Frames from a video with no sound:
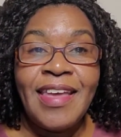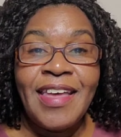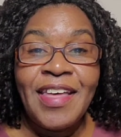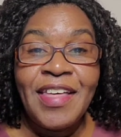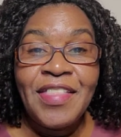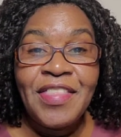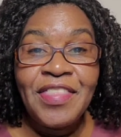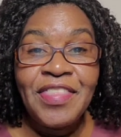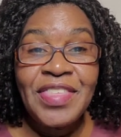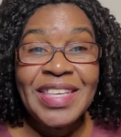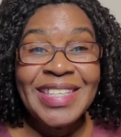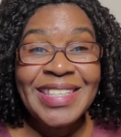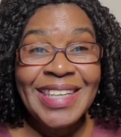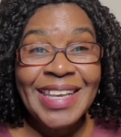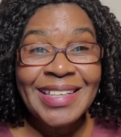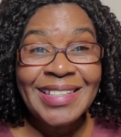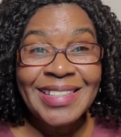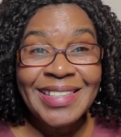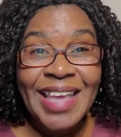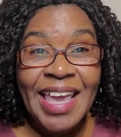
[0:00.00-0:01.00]
This
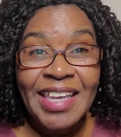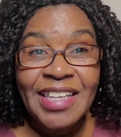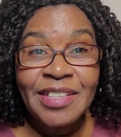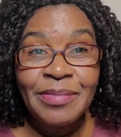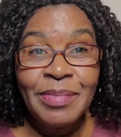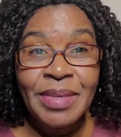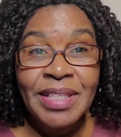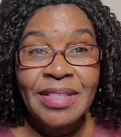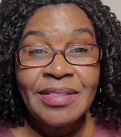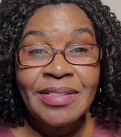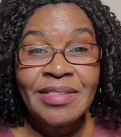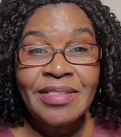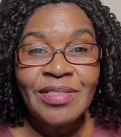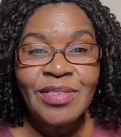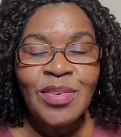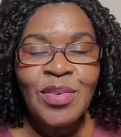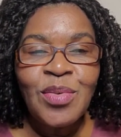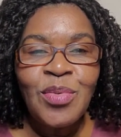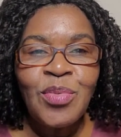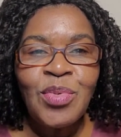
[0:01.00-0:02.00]
excitement
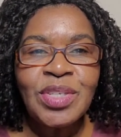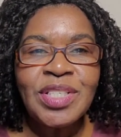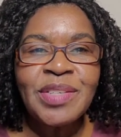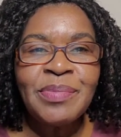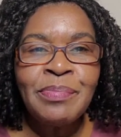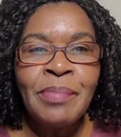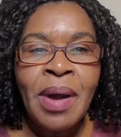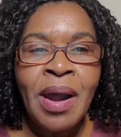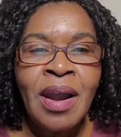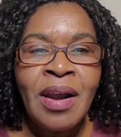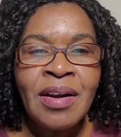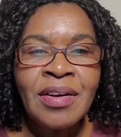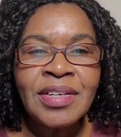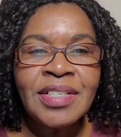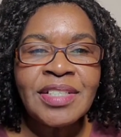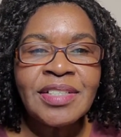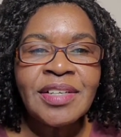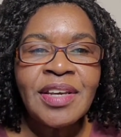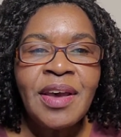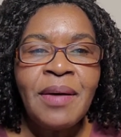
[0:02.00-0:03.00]
was
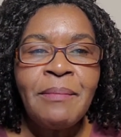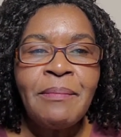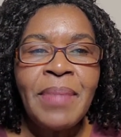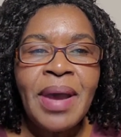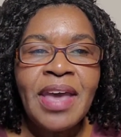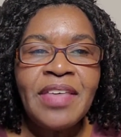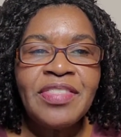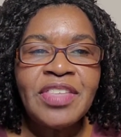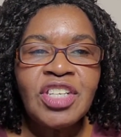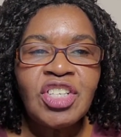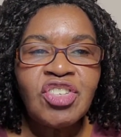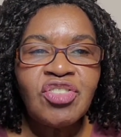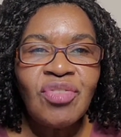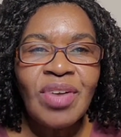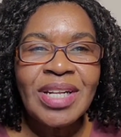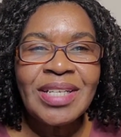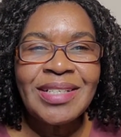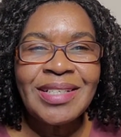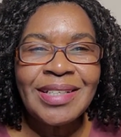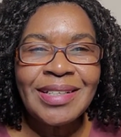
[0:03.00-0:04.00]
marred by the
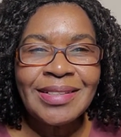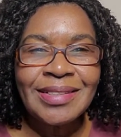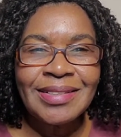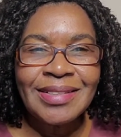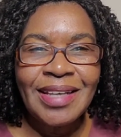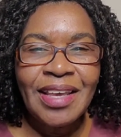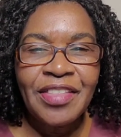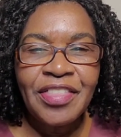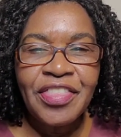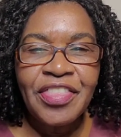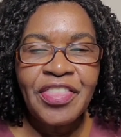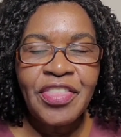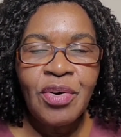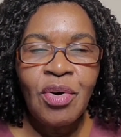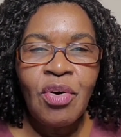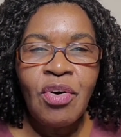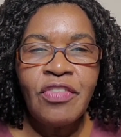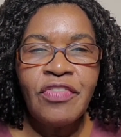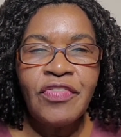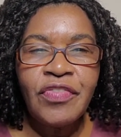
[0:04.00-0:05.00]
tragic death
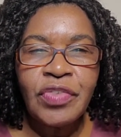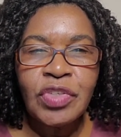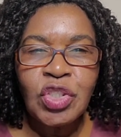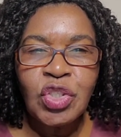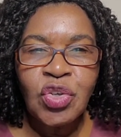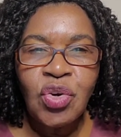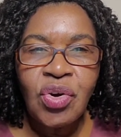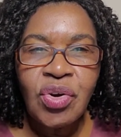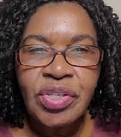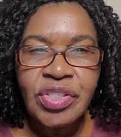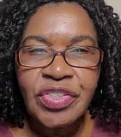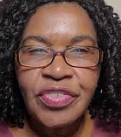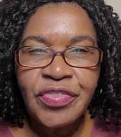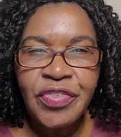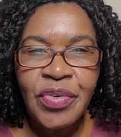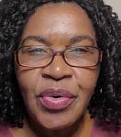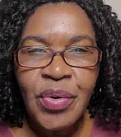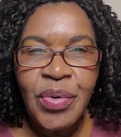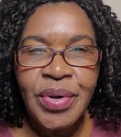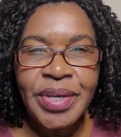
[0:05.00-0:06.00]
of George
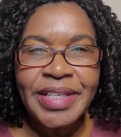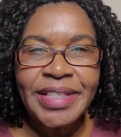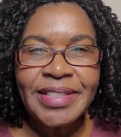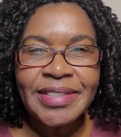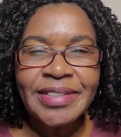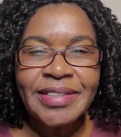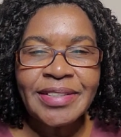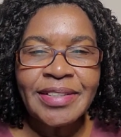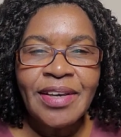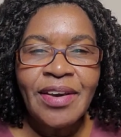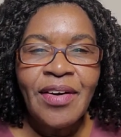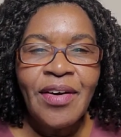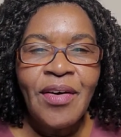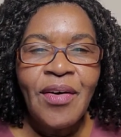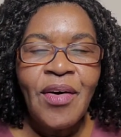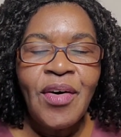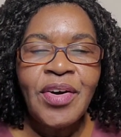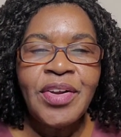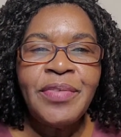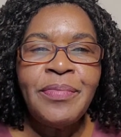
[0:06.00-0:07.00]
Floyd
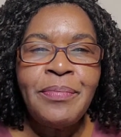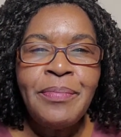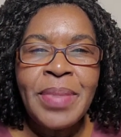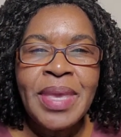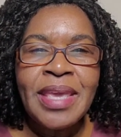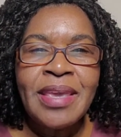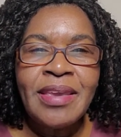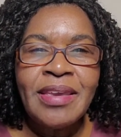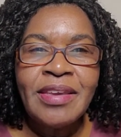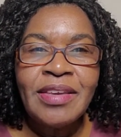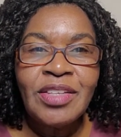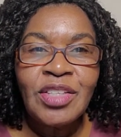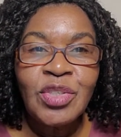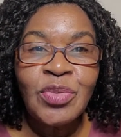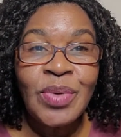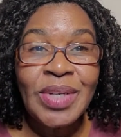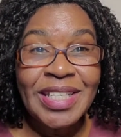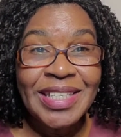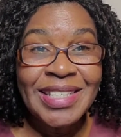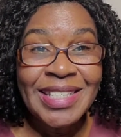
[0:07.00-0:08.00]
on May
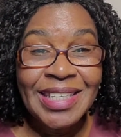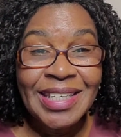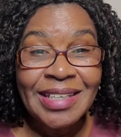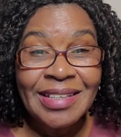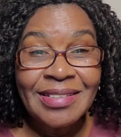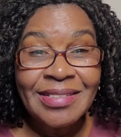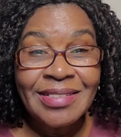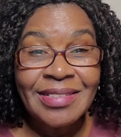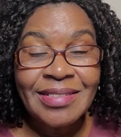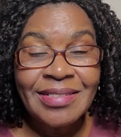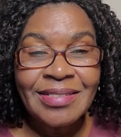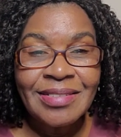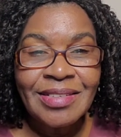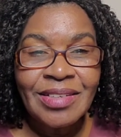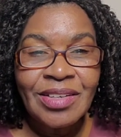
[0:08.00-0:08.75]
26,